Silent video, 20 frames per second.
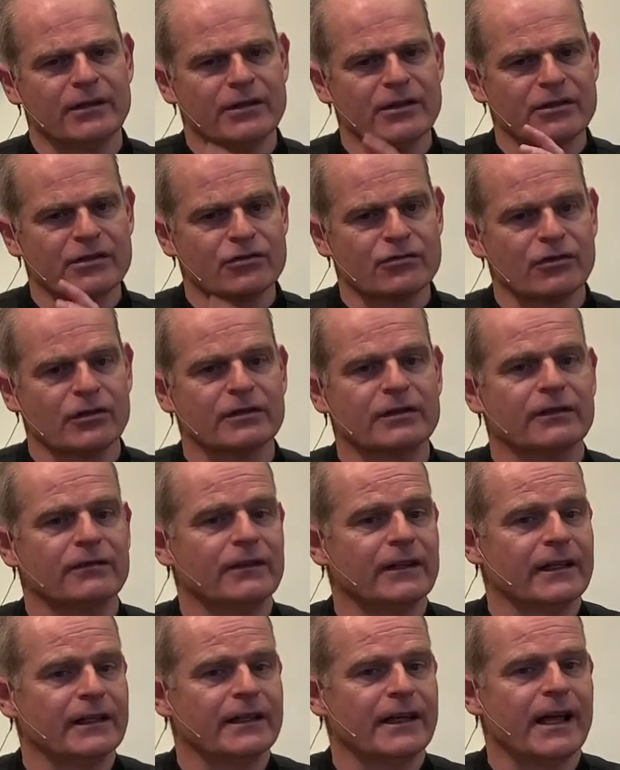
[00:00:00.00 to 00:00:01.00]
The
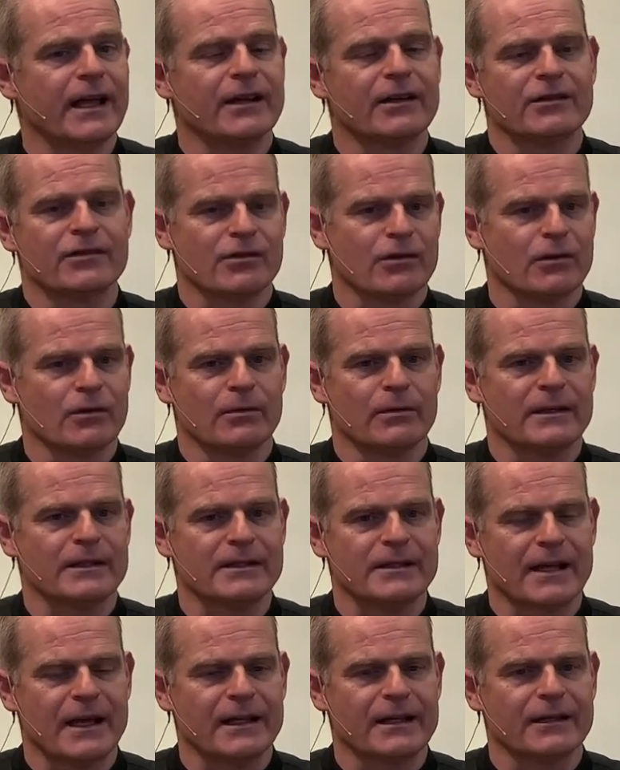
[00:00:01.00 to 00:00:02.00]
destructively, again, is
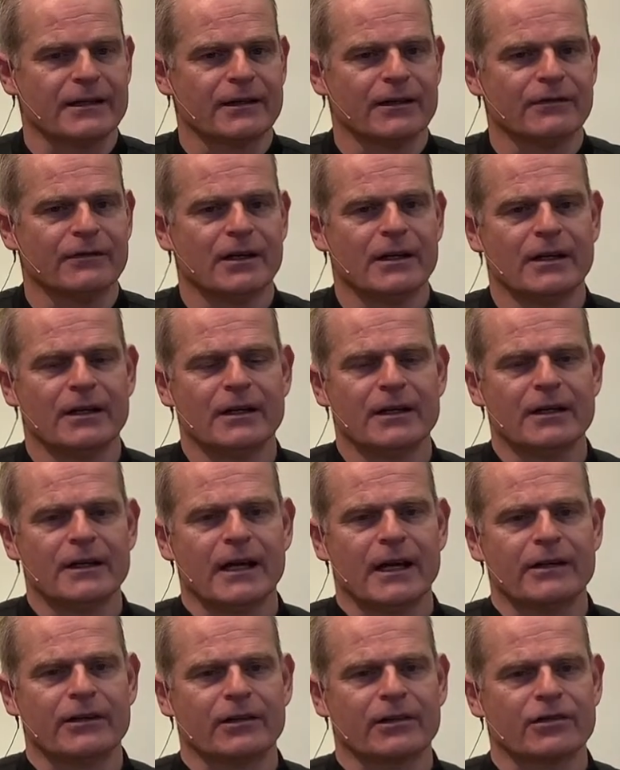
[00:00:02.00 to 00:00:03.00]
always negative,
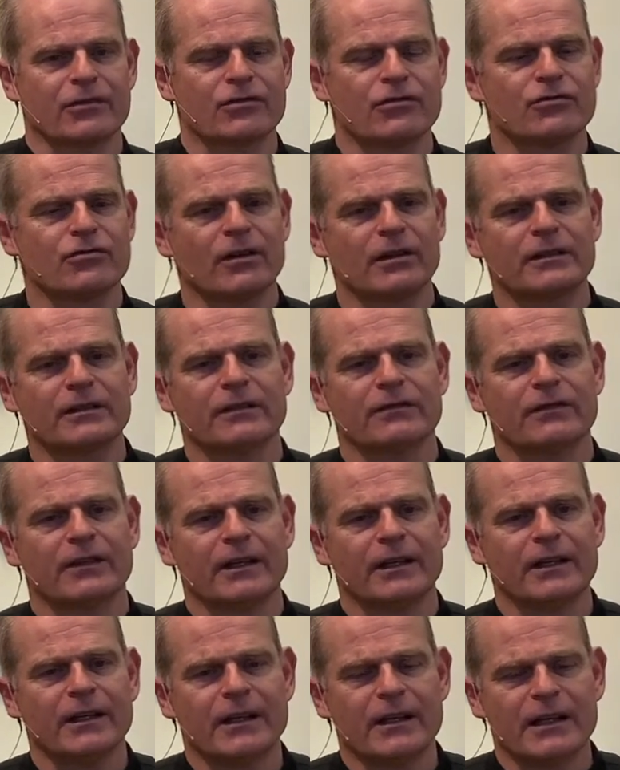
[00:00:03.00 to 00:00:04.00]
and the
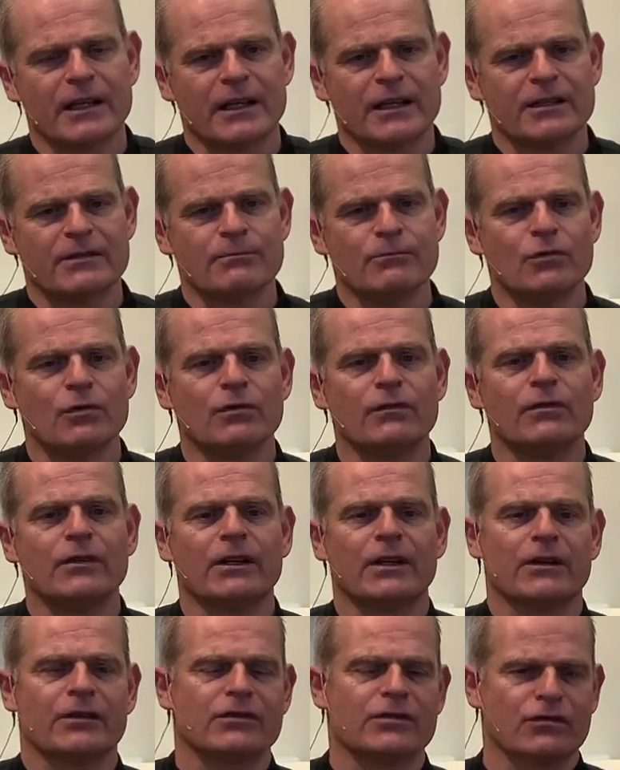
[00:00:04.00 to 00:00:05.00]
constructively is
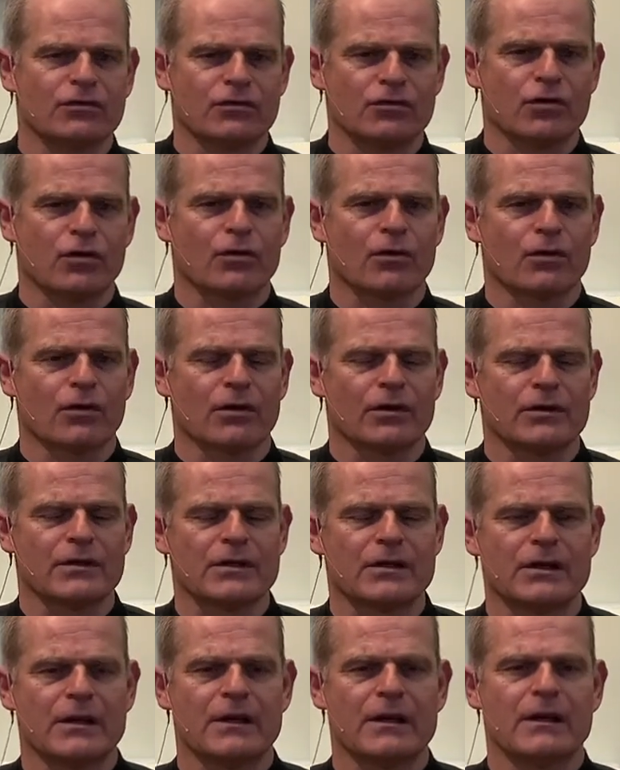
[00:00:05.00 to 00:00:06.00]
moving us
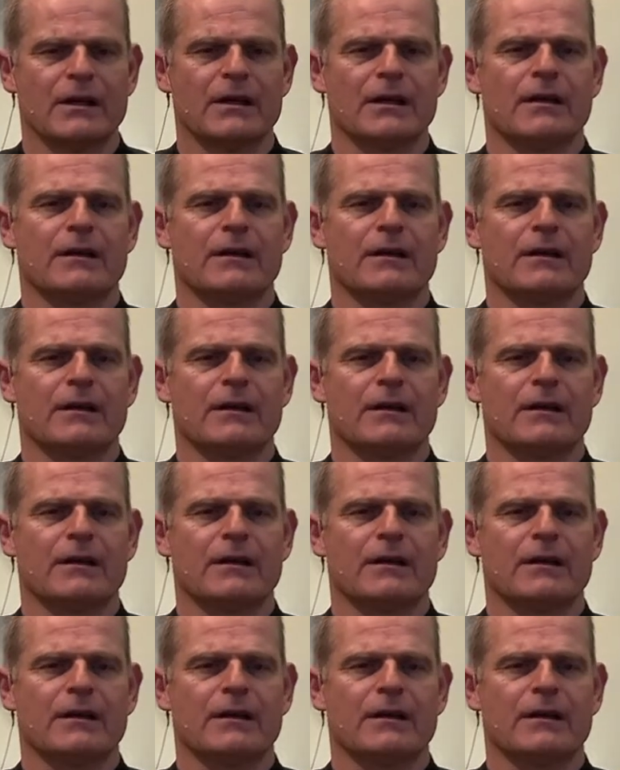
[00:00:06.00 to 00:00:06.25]
towards